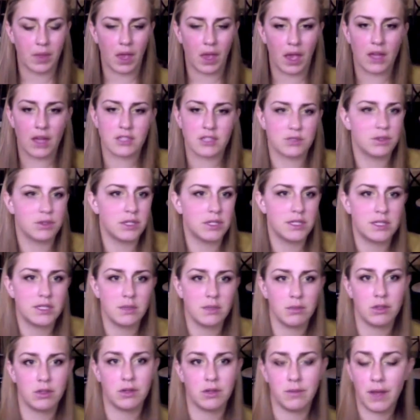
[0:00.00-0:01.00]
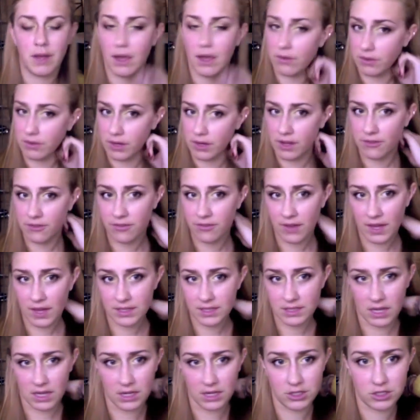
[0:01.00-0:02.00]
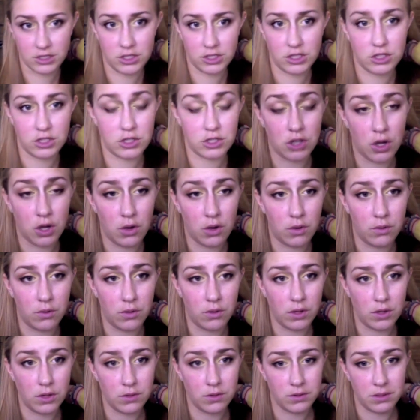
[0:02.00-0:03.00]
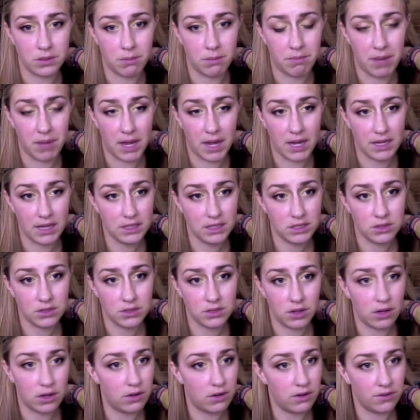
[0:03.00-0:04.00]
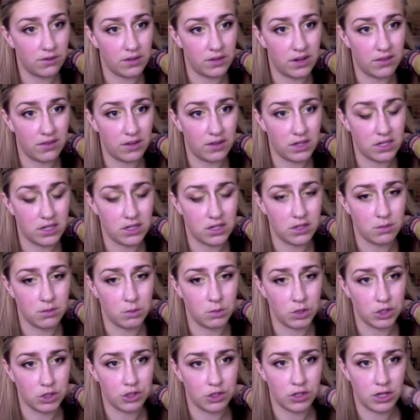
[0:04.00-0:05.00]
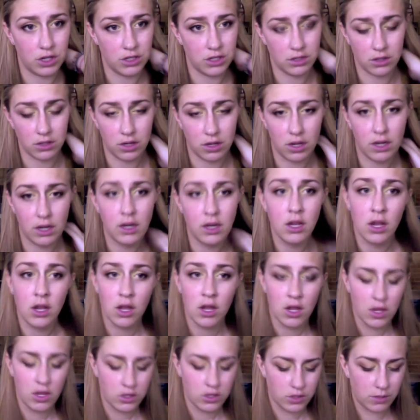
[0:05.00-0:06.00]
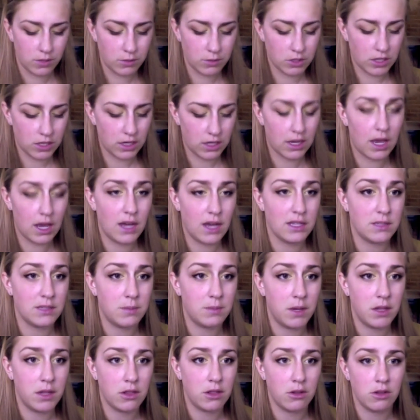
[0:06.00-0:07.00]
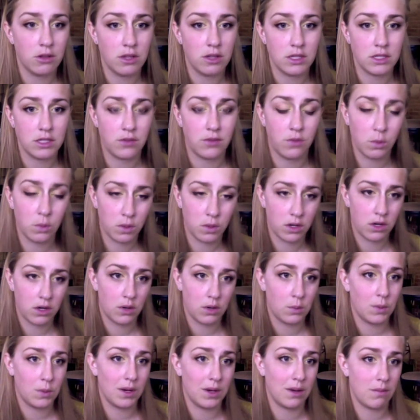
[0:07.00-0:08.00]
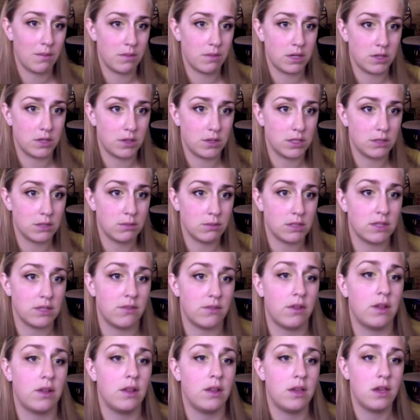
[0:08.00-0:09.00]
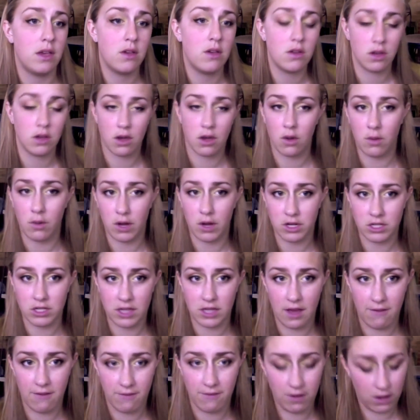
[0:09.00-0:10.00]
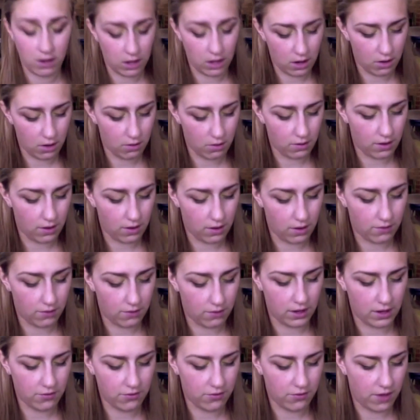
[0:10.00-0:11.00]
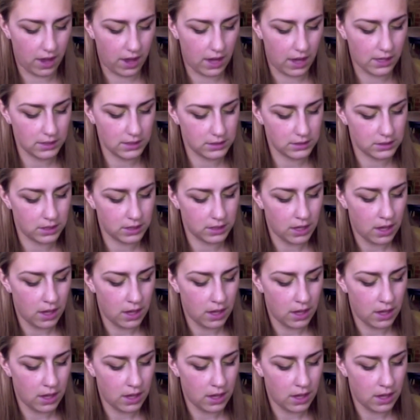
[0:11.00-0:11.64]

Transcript: It's really similar to my everyday face. I just don't use a base, so I don't even have any tinted moisturizer on. So I'm just going to kind of speed through this. If you want to know what I'm doing specifically, you can go watch that video, Everyday Face.